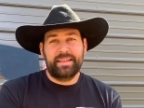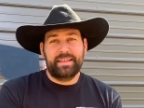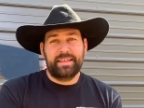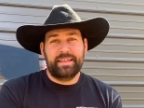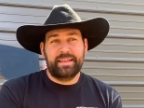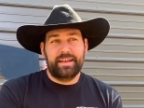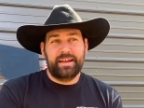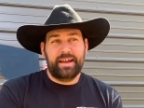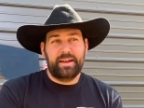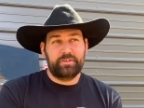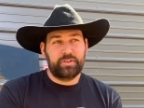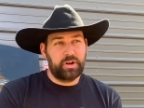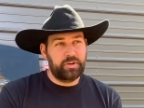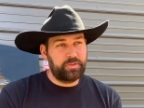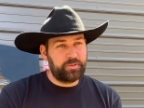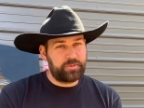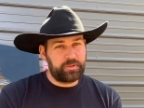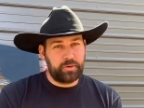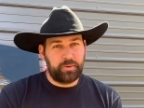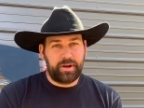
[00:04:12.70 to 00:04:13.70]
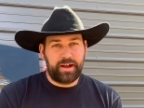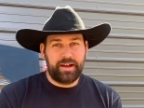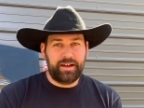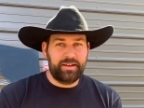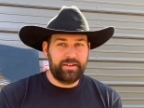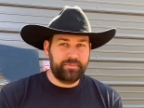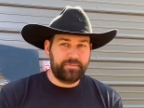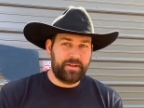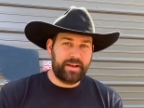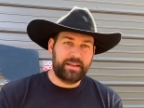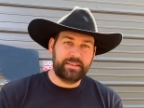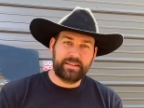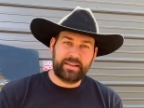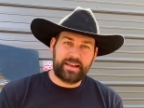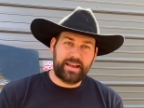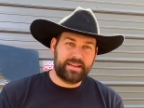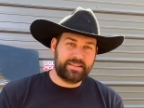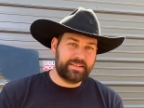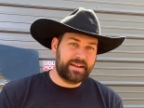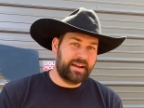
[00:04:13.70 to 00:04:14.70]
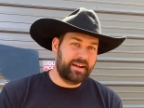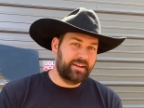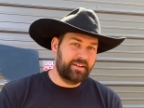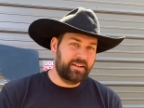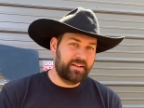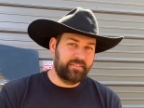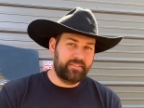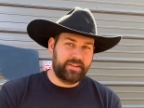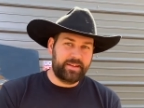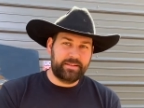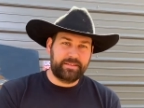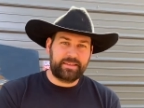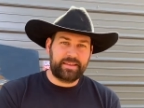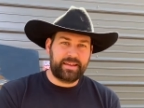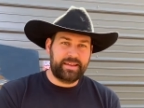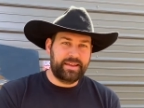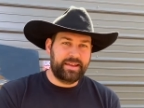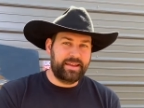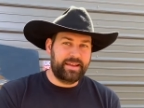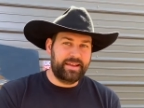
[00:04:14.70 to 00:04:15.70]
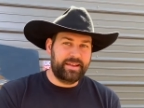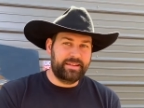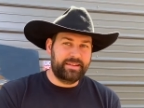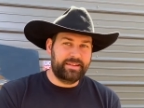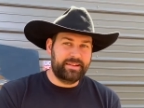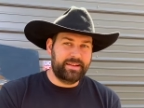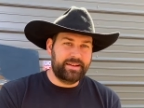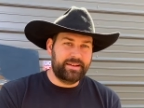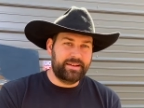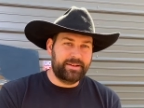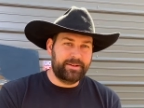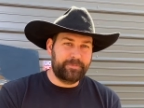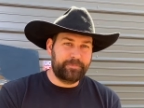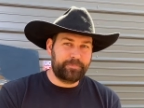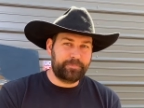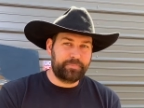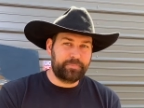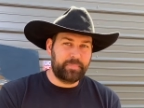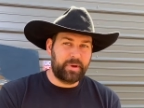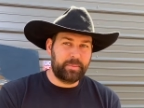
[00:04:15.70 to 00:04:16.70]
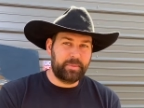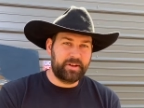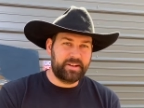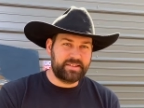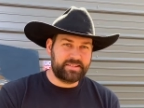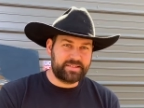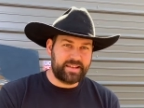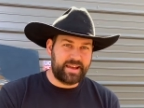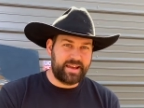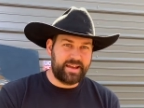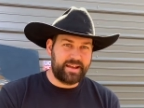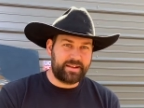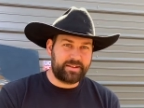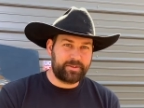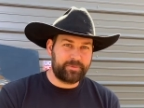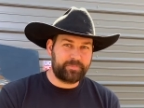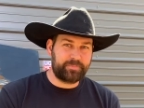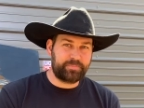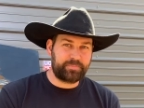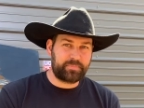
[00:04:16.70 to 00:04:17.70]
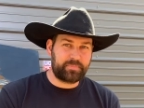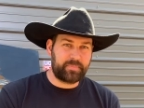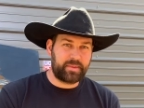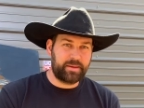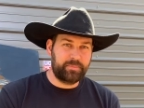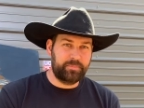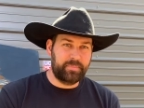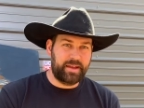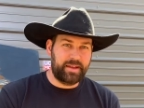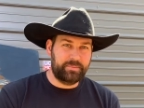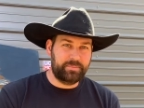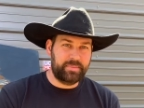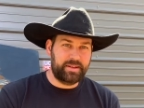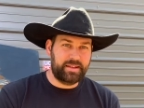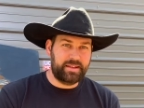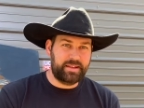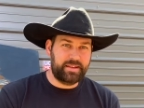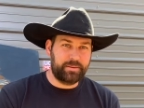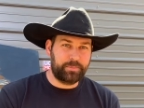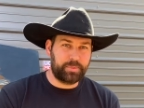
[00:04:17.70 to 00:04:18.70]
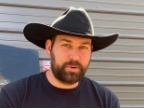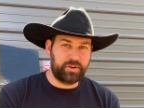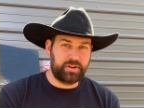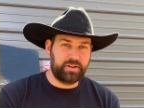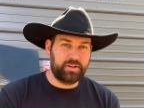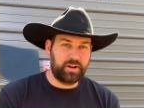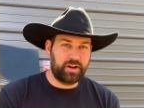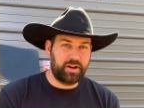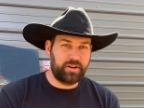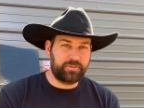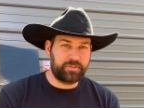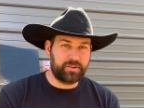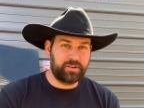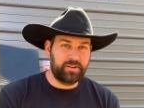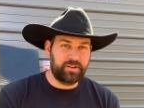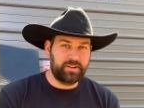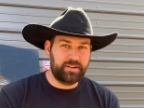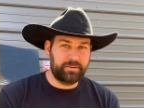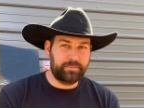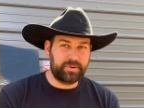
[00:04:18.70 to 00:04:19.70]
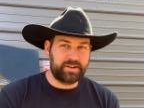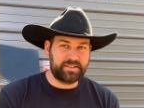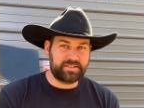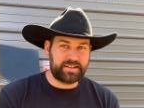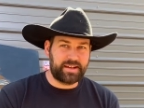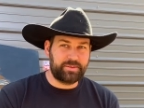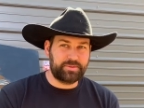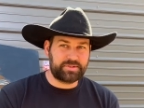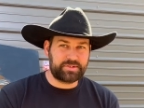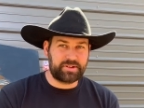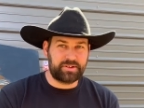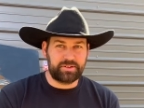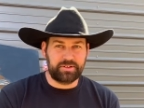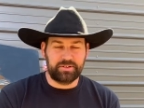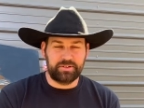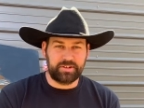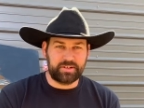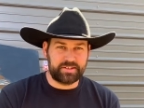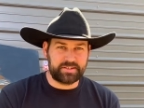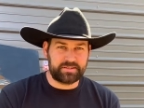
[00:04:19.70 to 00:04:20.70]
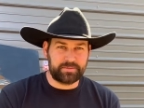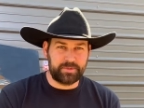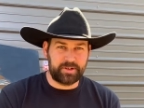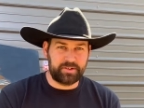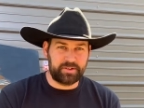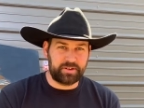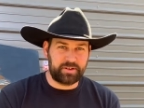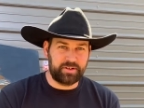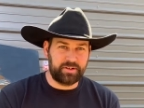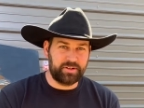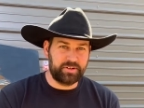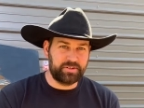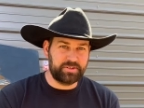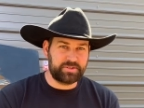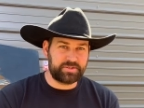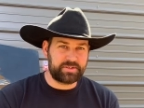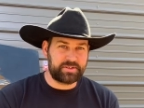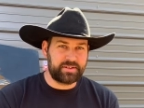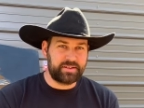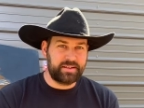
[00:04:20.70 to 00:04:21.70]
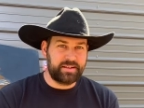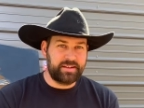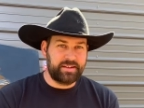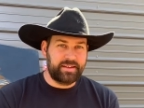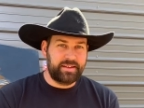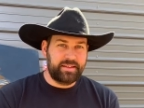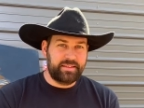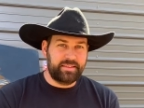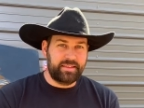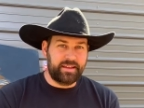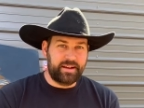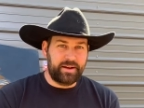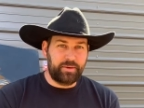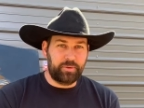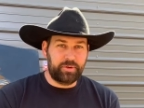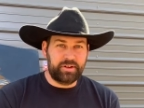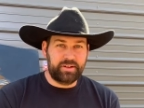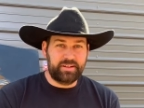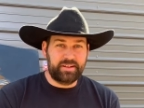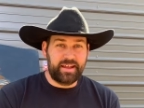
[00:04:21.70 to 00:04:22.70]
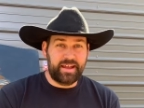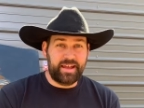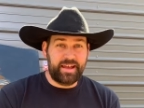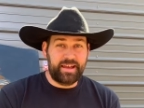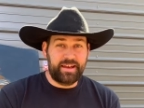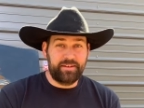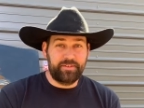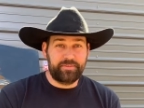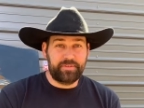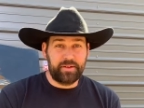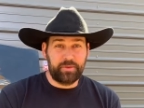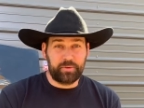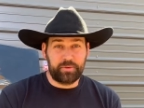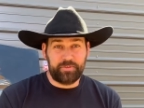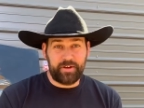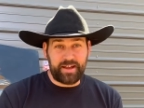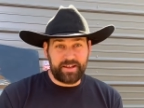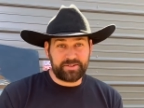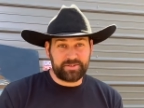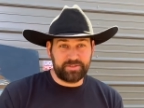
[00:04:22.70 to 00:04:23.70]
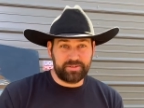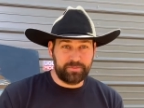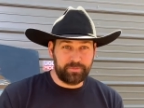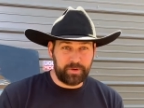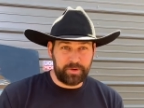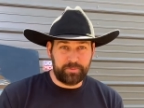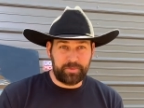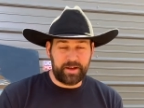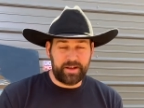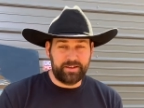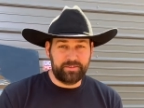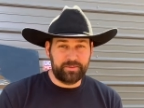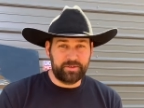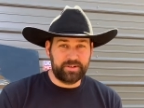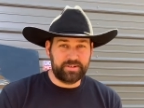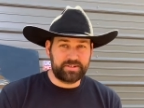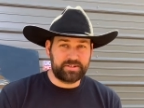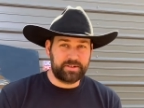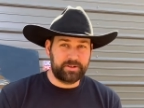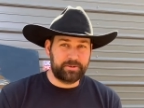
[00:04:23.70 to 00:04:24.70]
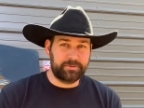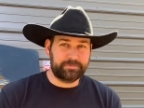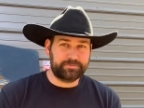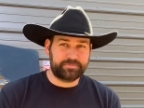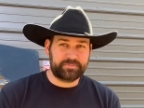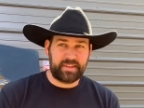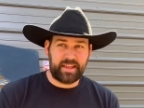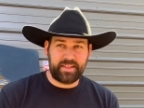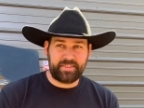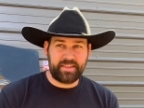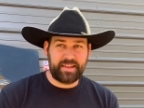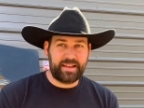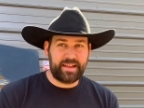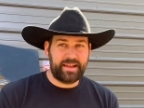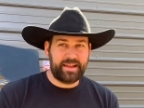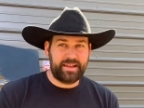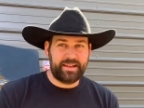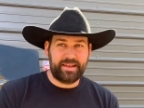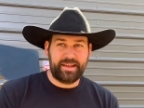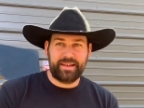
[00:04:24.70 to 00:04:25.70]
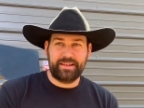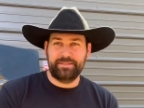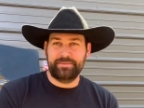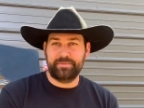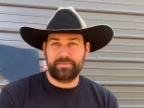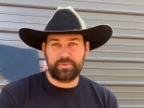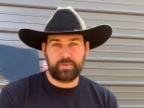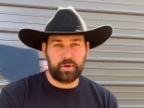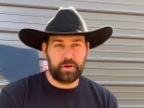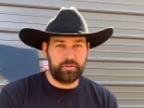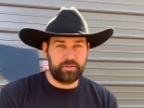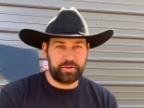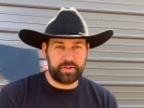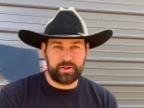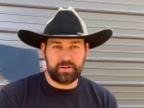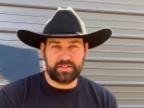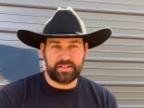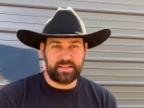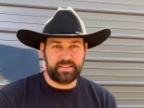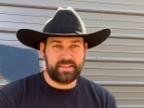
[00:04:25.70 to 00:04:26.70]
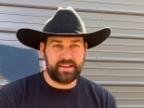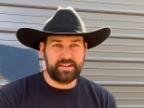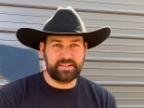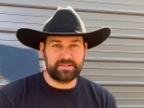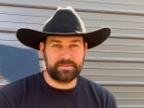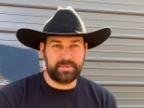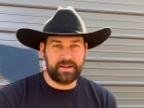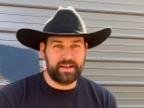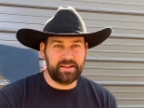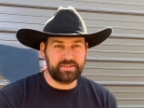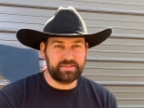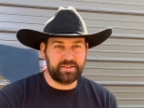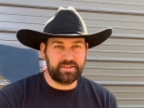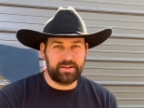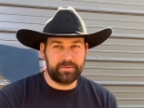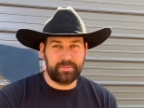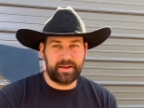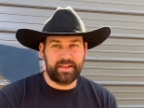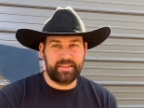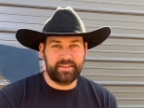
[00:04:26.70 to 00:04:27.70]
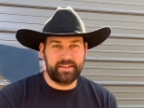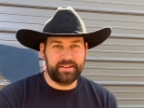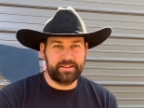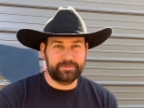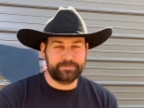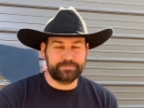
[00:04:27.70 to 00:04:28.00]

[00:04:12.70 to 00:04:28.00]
I drove it for a while and finally got tired of it. And my buddy Zach made me a pretty good offer on it because I was starting to look at some other cars that I wanted to have that were faster than what mine was. So I think I had 12 or 13,000 miles on it by then,